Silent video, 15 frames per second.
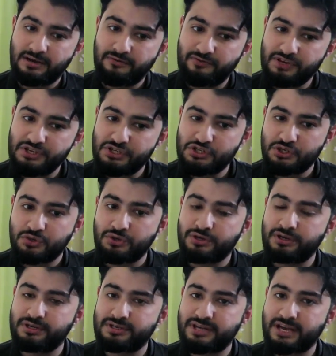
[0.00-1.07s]
we
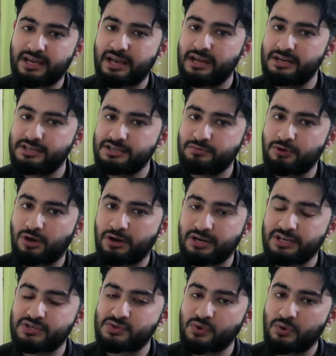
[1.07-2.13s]
should take
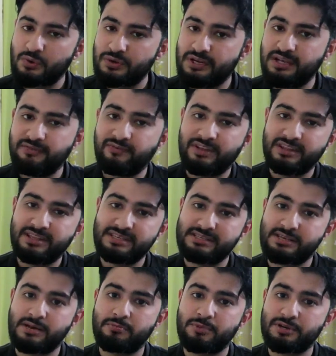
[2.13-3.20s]
antibiotics only when these
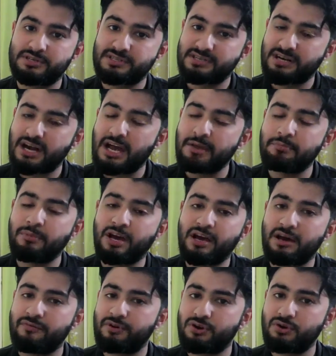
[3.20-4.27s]
are prescribed by
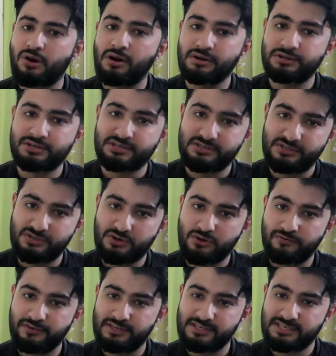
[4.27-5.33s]
our doctors.
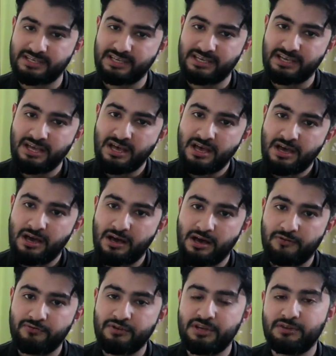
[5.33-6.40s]
Obviously,
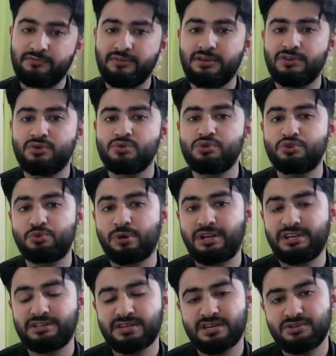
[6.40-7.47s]
we
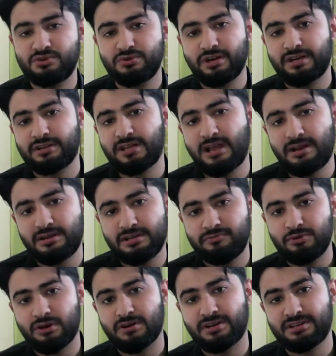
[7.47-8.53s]
usually tend to get the
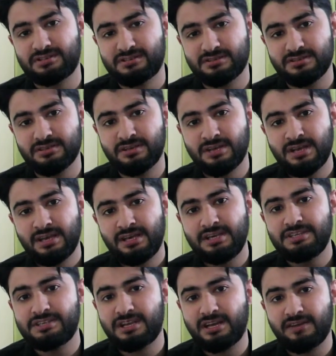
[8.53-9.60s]
antibiotics
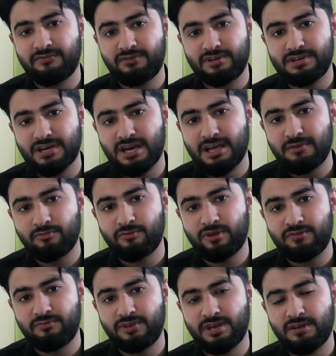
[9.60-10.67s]
each and every time
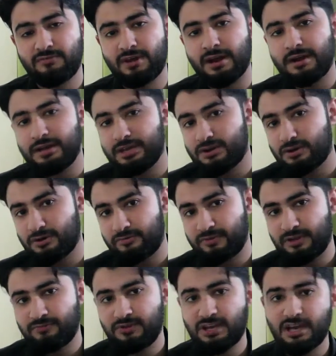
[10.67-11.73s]
when we have headache or
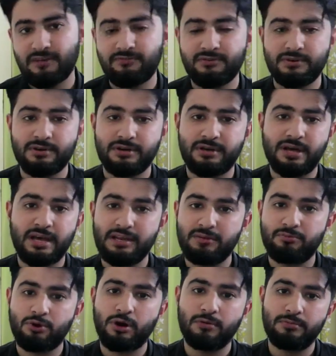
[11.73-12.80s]
when we have any
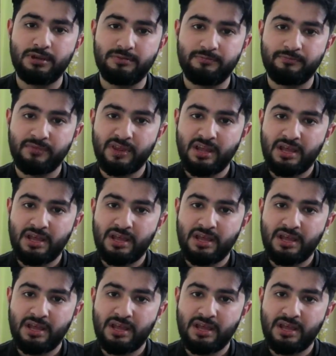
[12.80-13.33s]
problem.